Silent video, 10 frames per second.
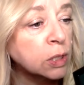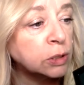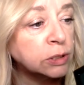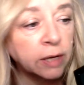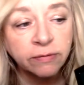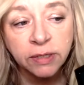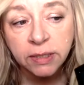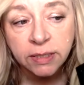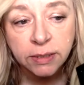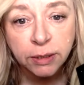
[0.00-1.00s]

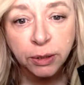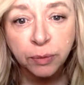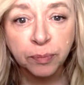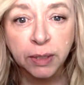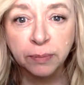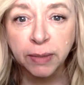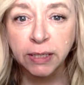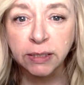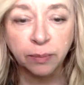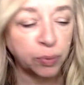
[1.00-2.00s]
definitely still
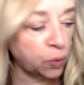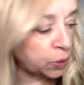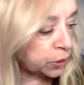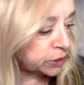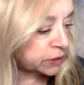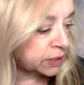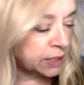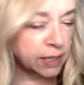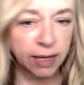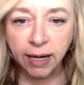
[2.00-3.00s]
minimizing pores,
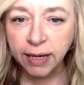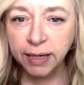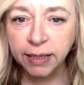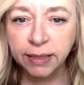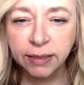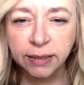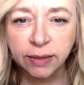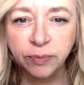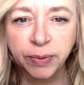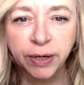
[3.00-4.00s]
adding a
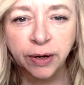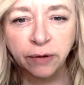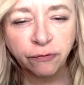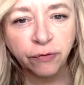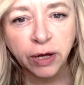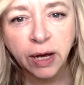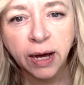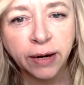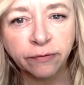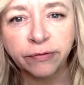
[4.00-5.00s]
little bit of
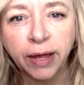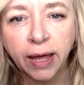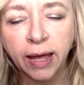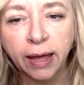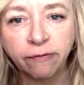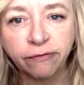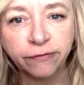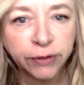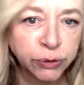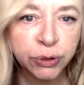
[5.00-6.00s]
kind of a
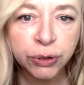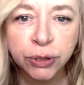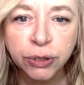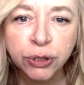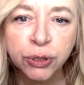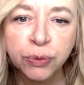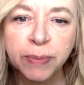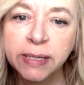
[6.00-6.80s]
filter to my